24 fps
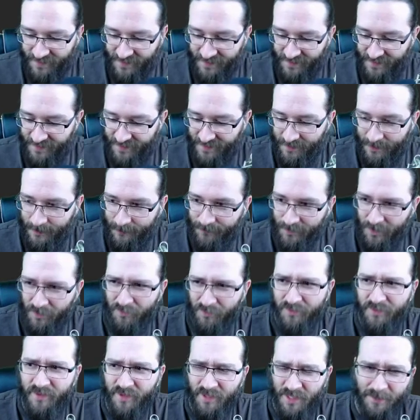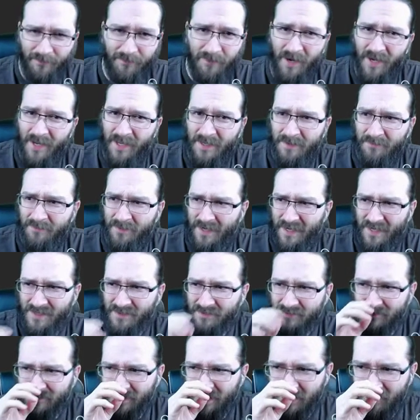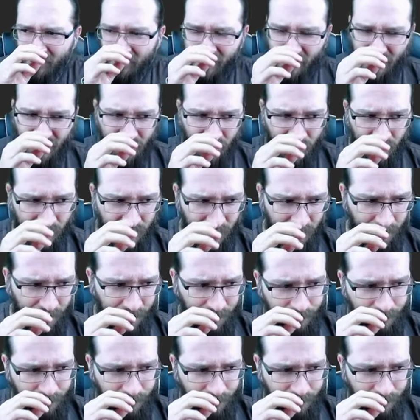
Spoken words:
I don't think it might, but I don't think it would.